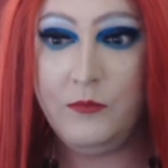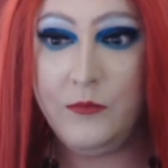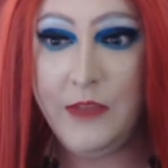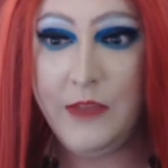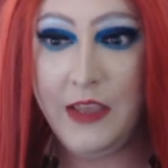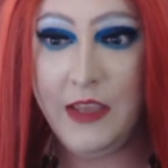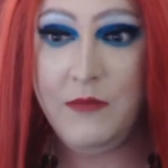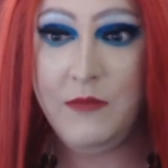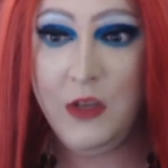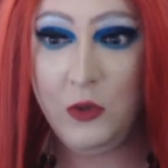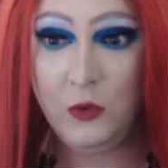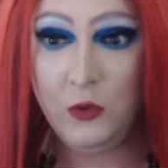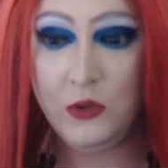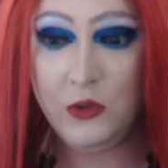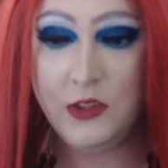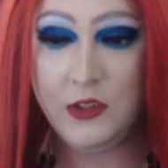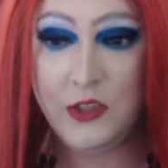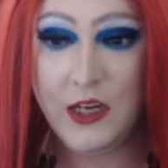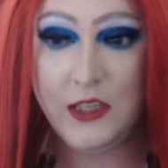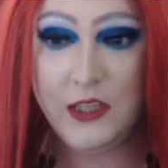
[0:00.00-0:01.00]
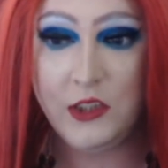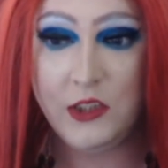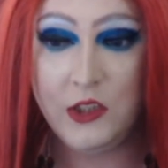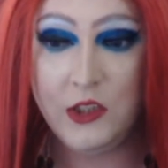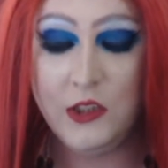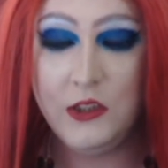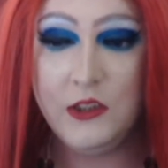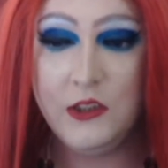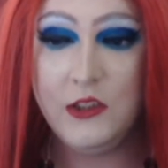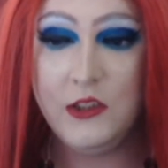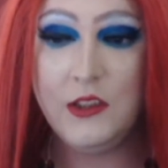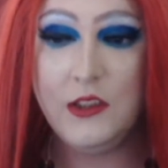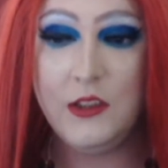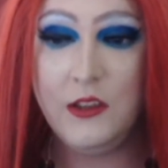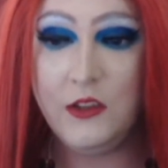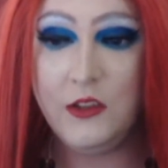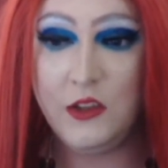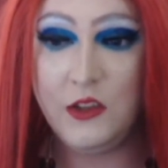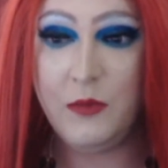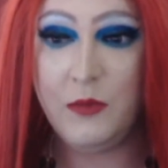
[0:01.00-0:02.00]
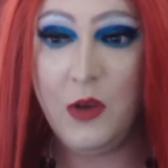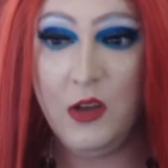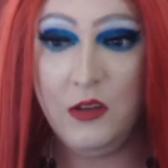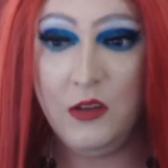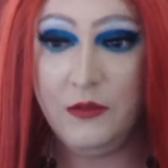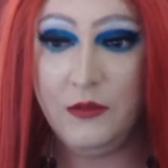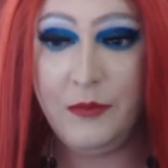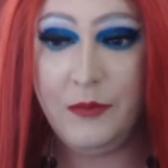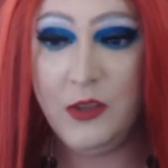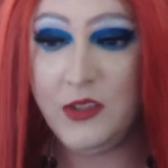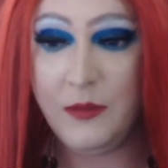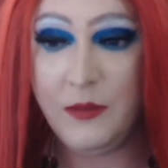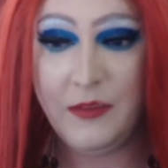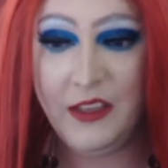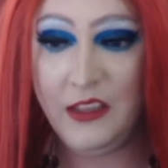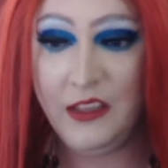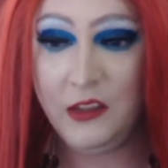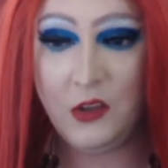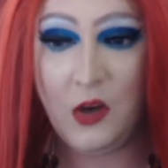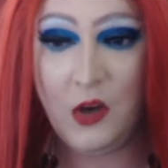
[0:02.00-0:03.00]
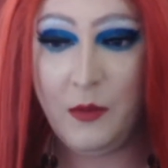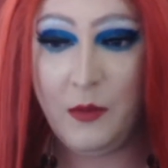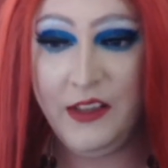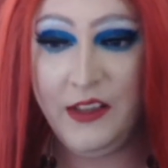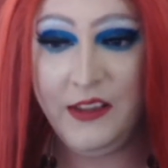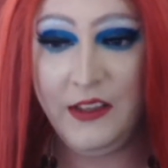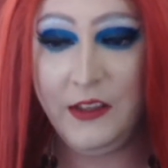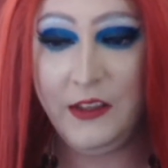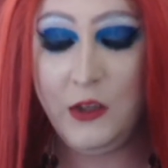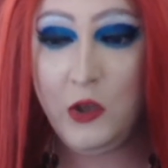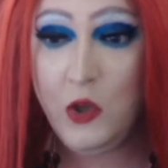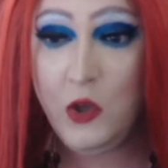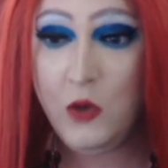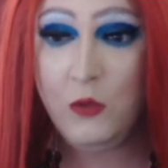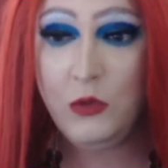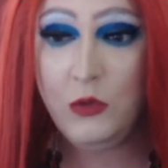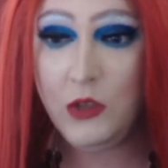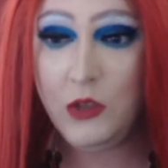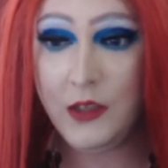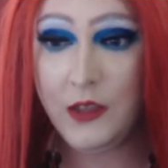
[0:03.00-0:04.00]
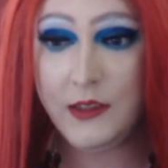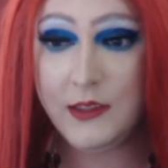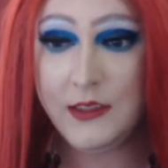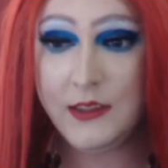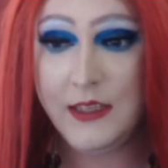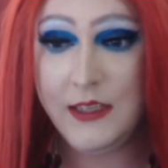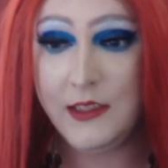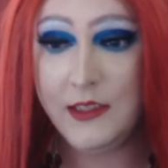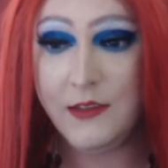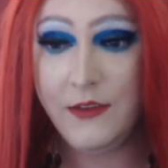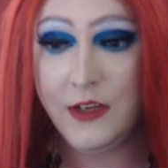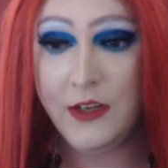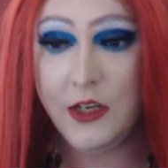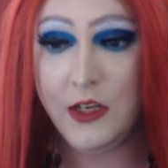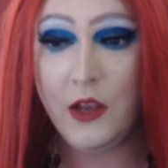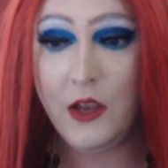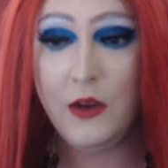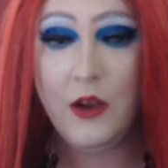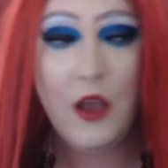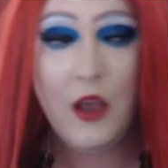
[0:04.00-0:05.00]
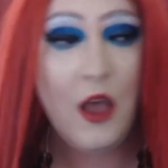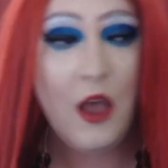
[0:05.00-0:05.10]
Give me your suggestions. Just put something in the comment that you would like to see as a video,